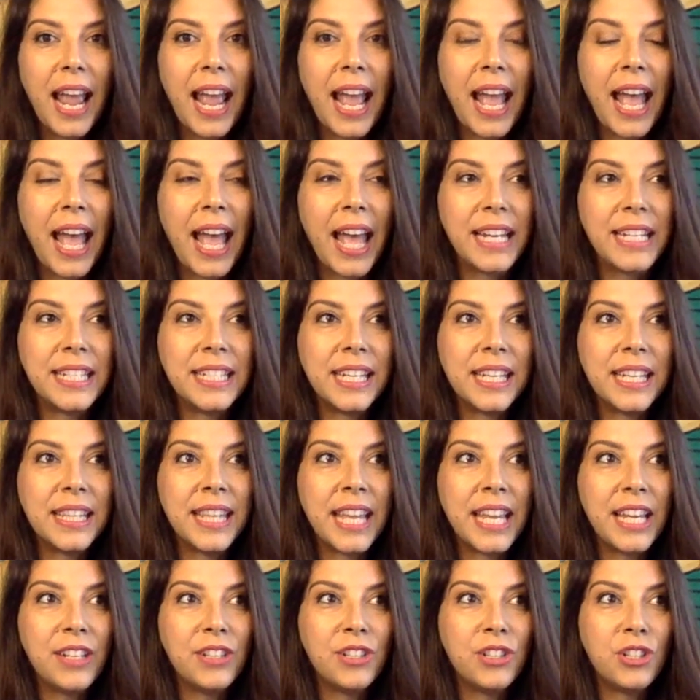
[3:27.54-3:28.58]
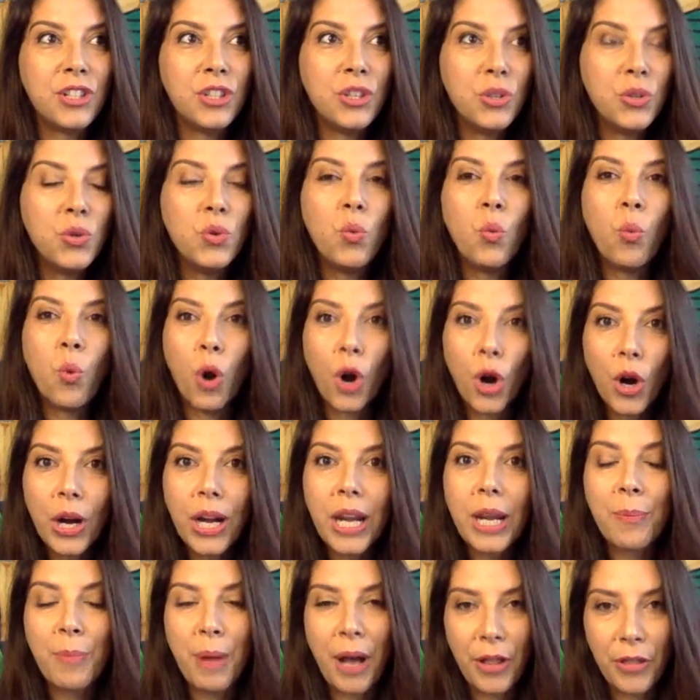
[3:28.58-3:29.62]
And they do
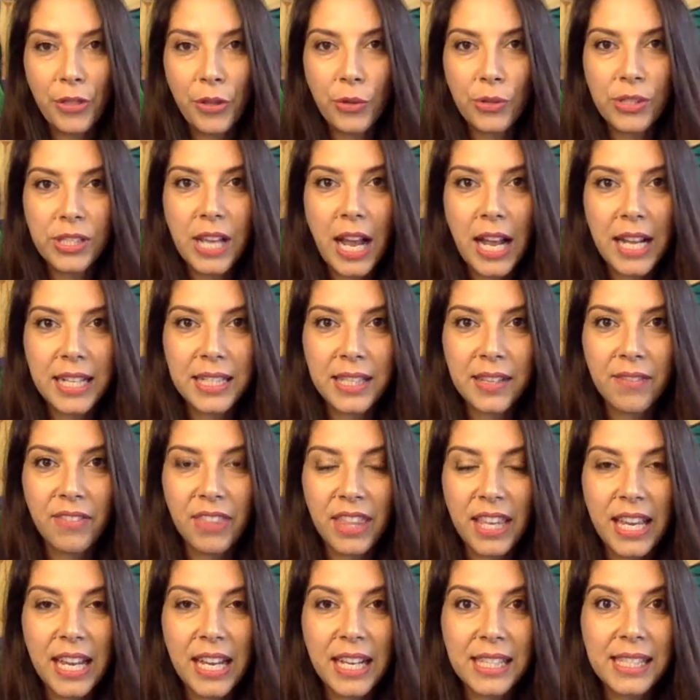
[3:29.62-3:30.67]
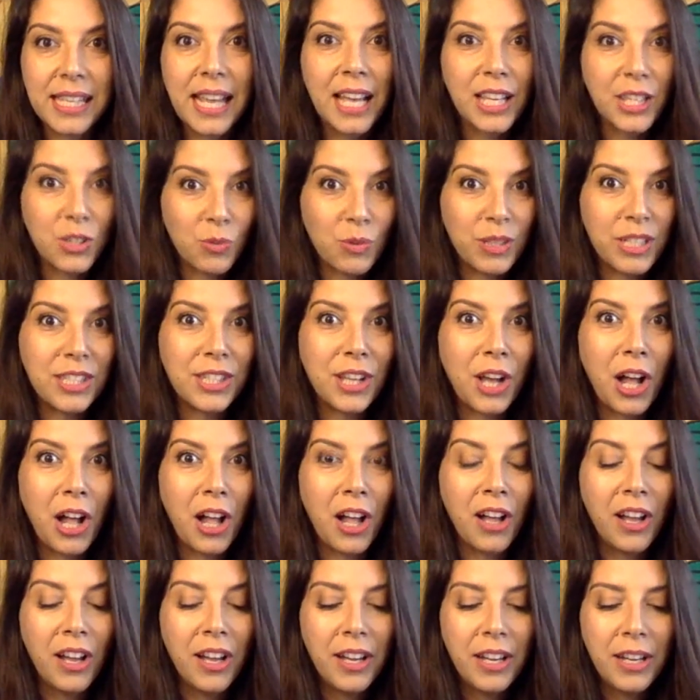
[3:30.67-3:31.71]
worry about those kinds of things, as we
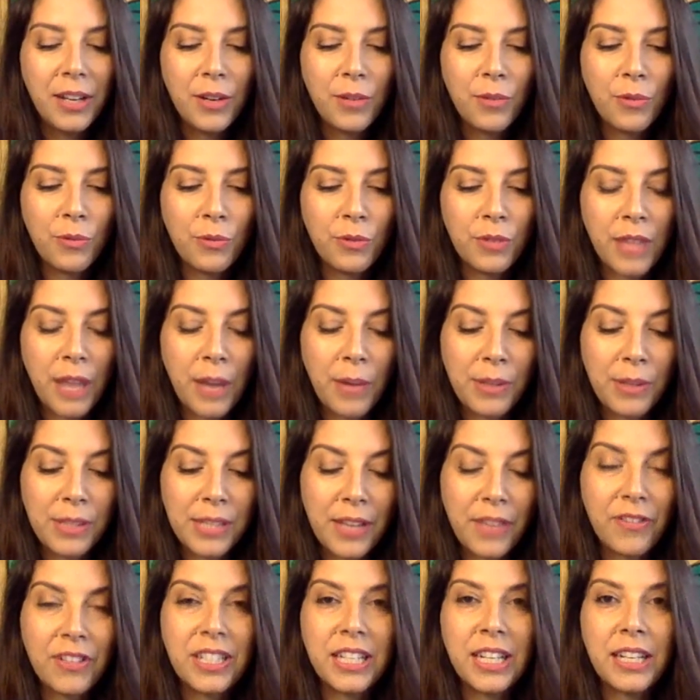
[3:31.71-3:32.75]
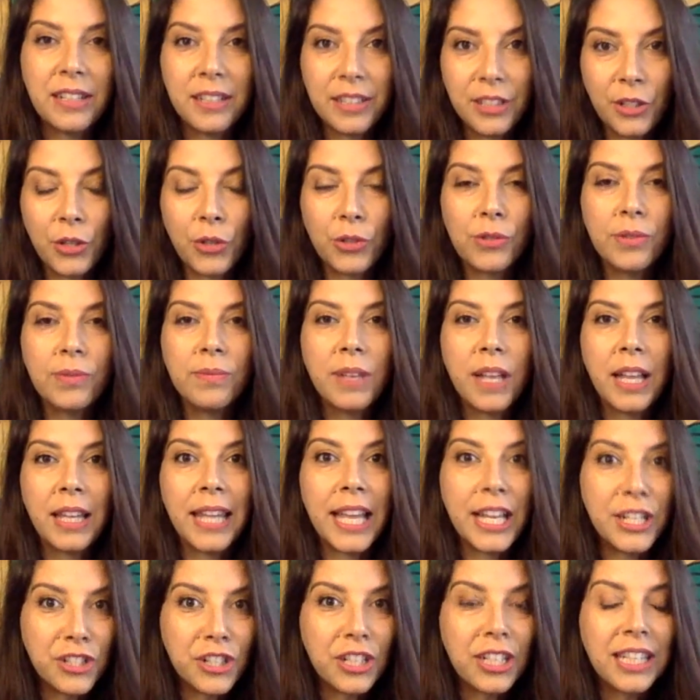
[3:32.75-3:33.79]
saw. That was evident, you know,
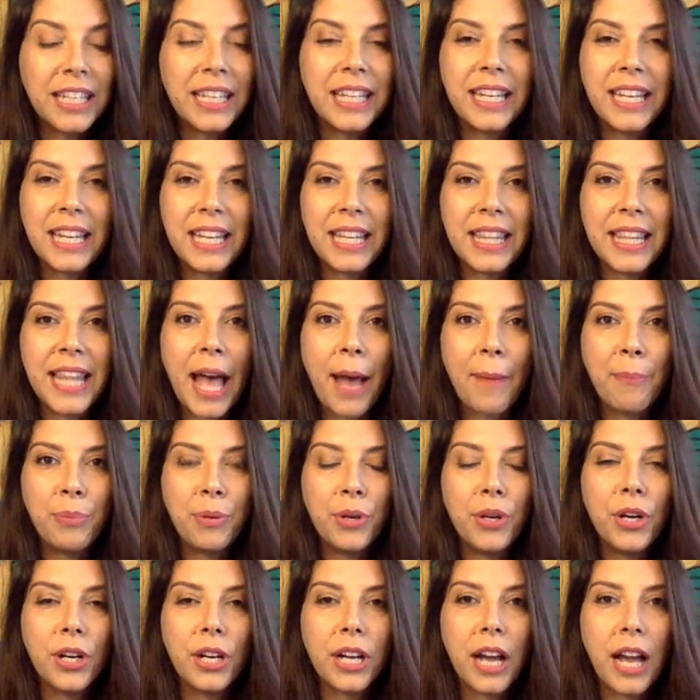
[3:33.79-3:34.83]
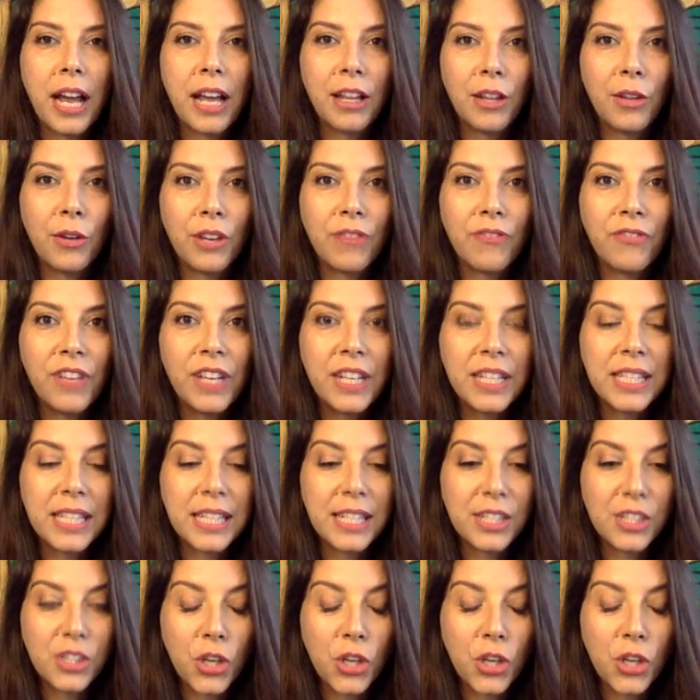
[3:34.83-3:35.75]
allegedly in that book, I Alone Can Fix It.